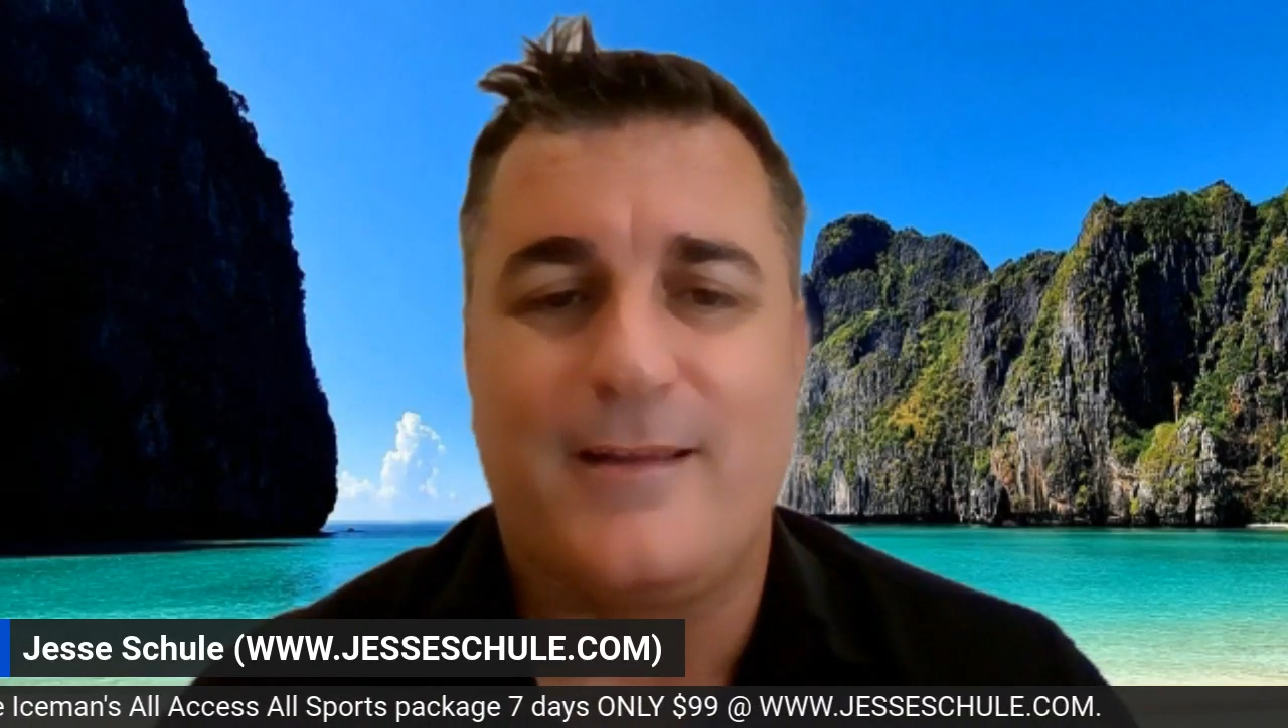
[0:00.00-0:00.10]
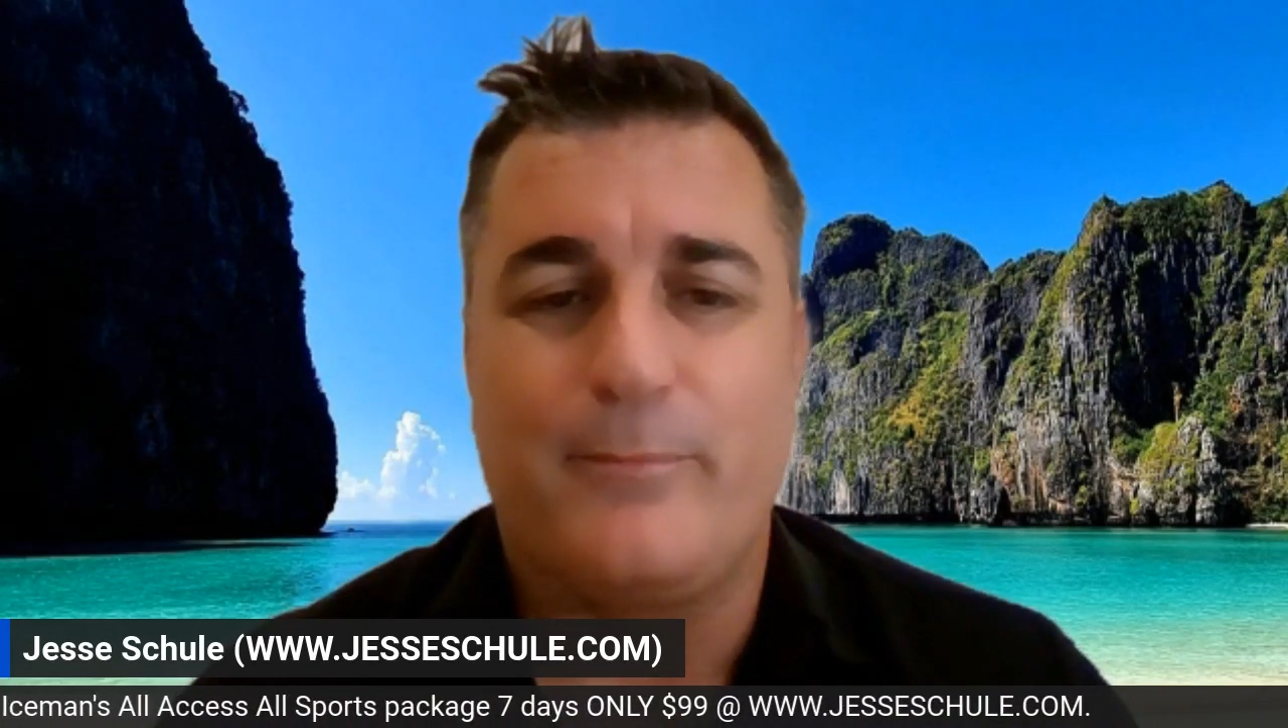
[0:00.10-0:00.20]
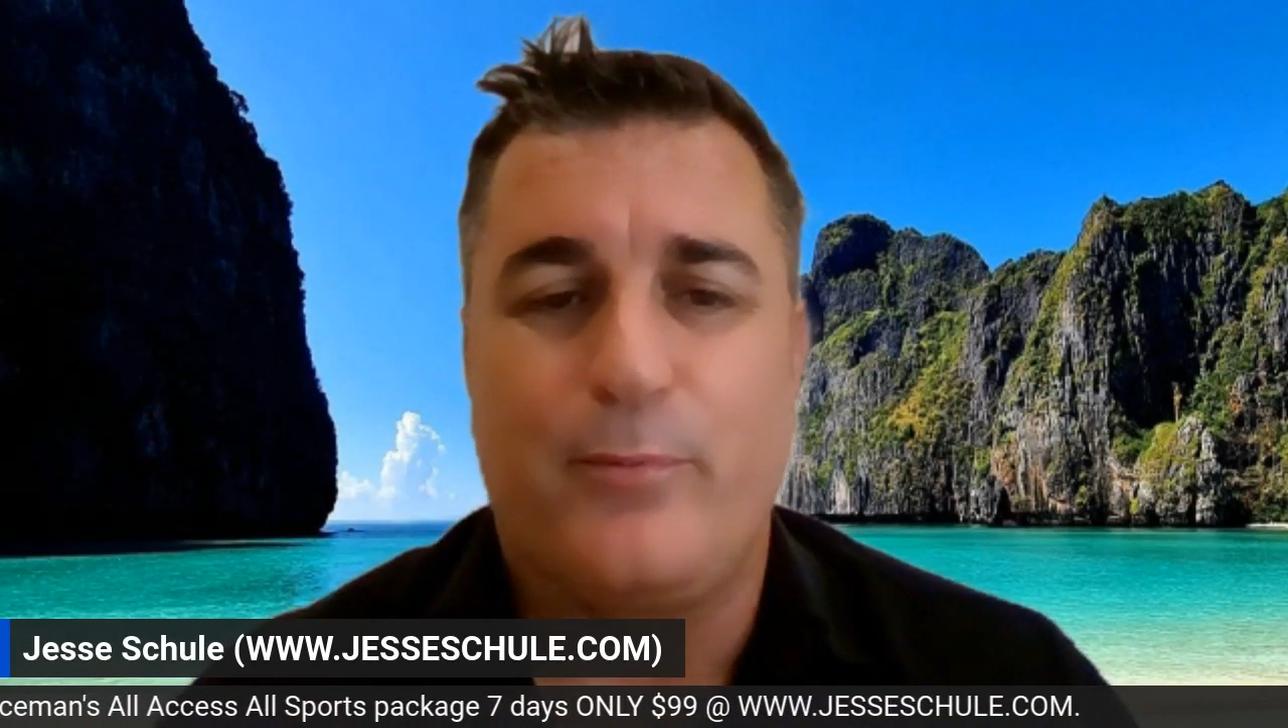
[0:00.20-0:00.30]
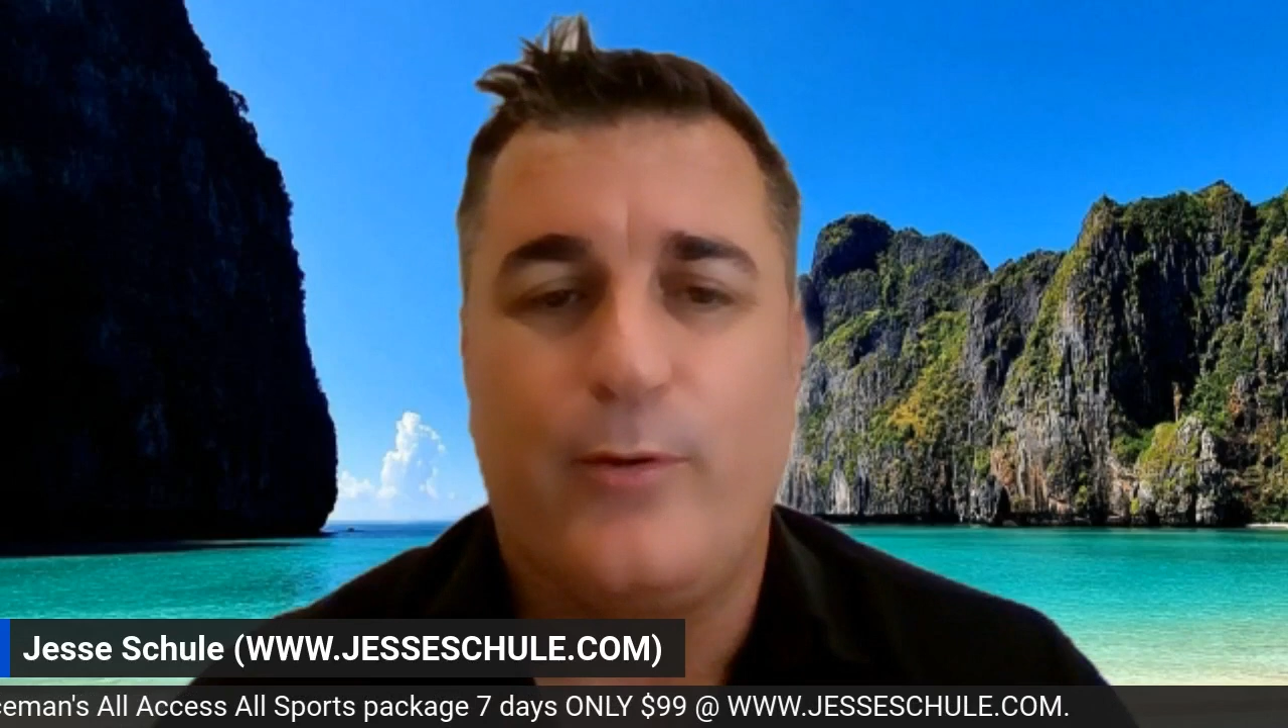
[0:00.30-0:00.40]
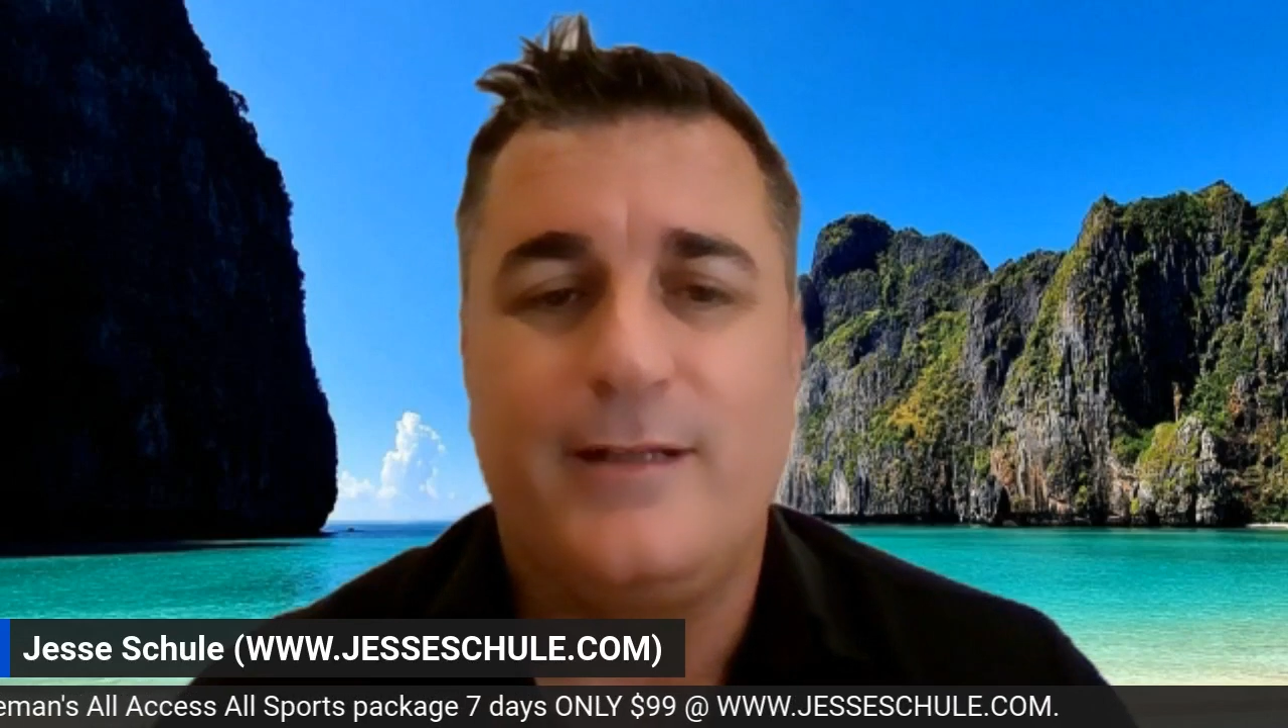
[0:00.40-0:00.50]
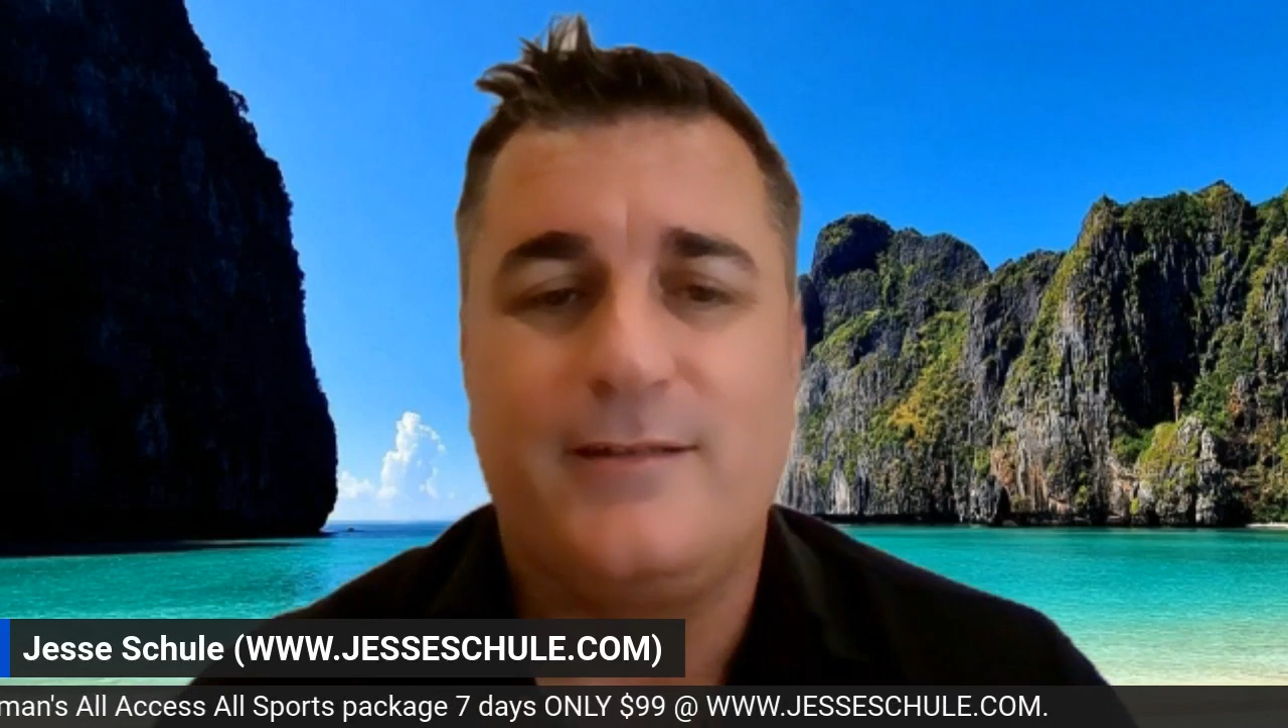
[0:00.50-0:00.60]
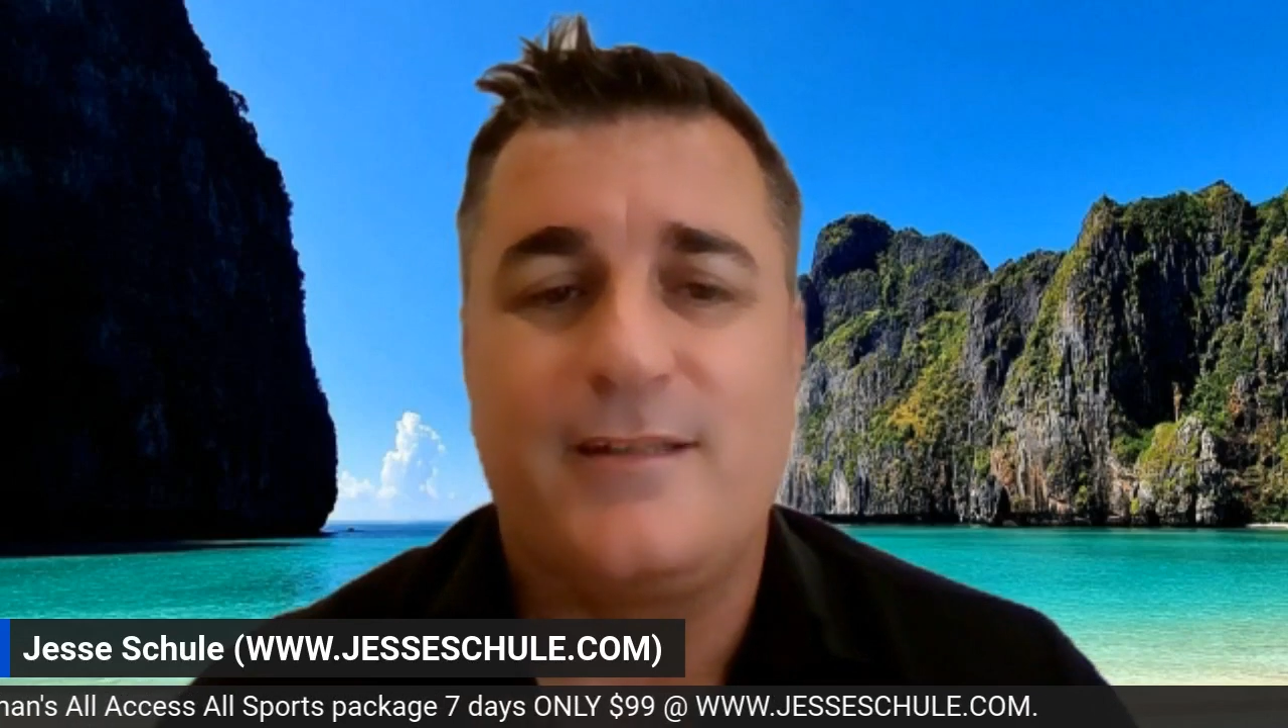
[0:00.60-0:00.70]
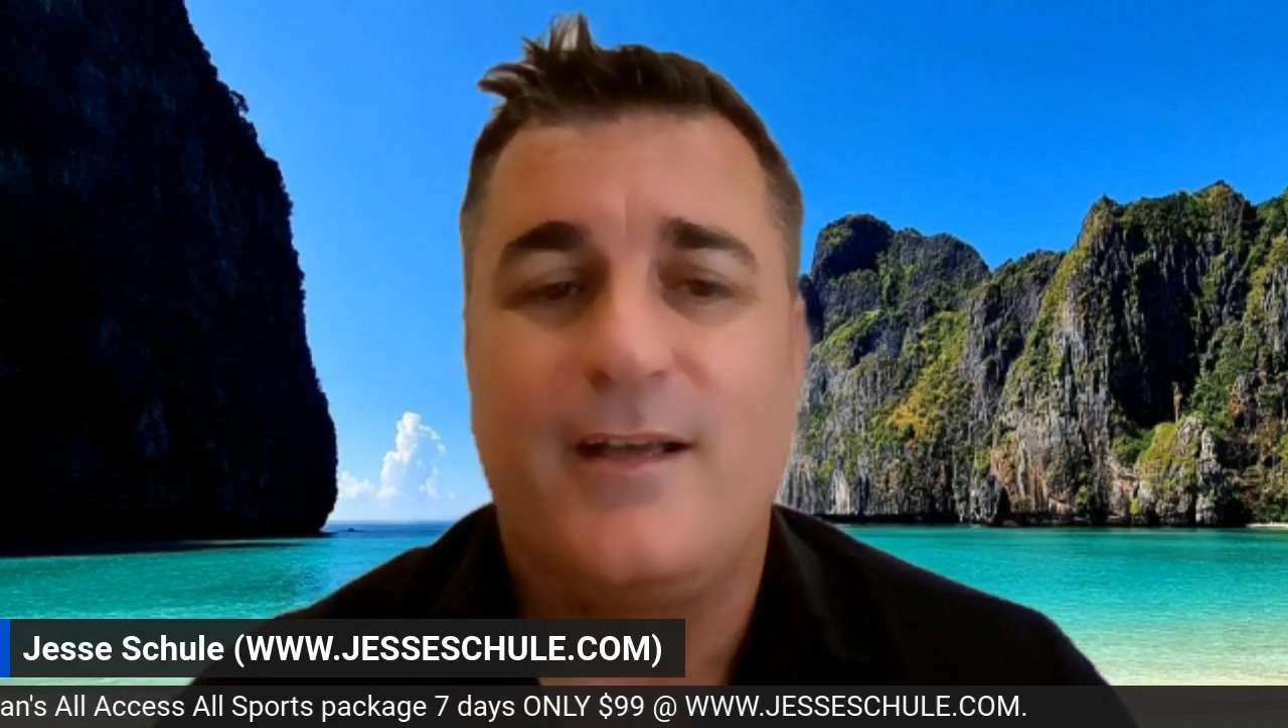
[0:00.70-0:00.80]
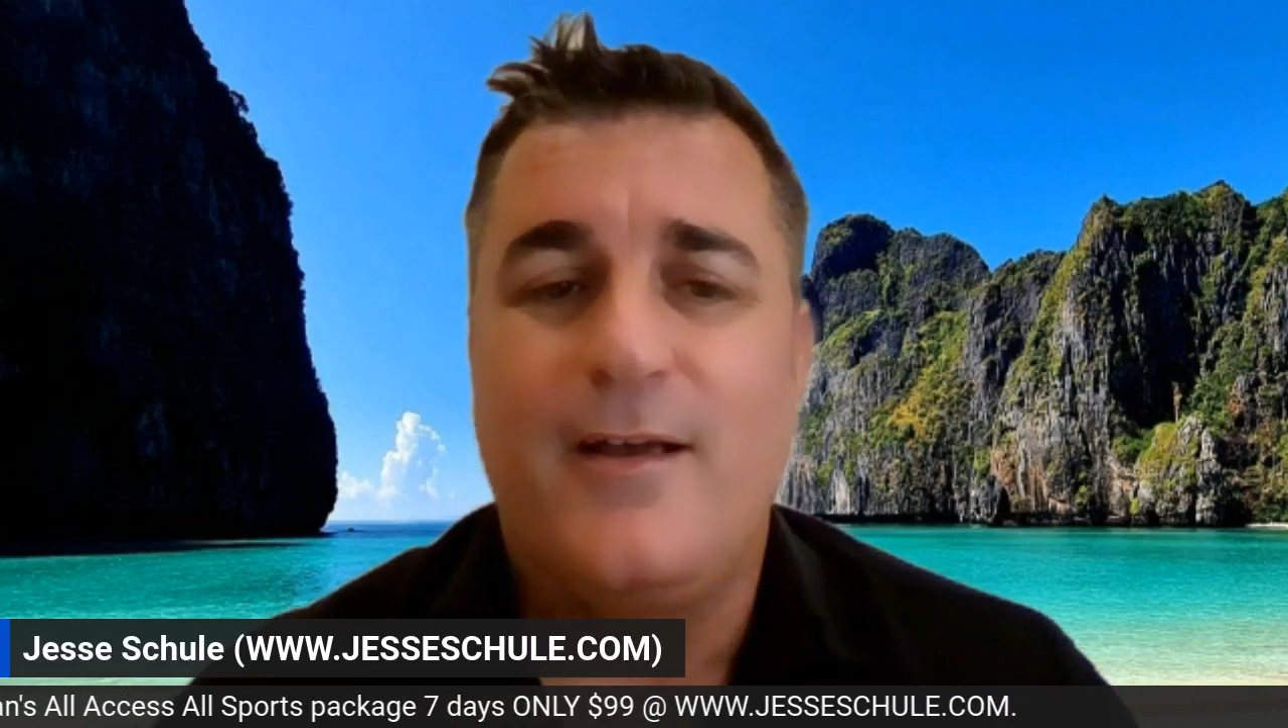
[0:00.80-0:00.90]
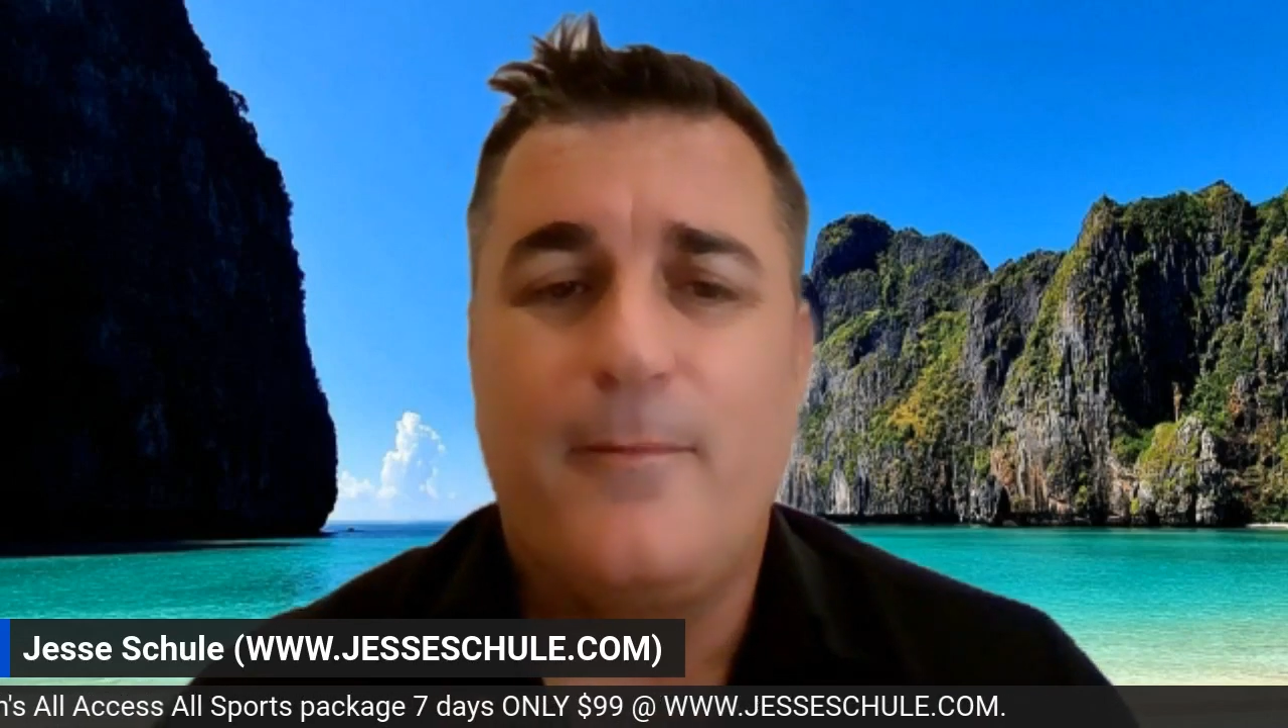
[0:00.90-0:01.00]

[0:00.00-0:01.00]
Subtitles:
the points,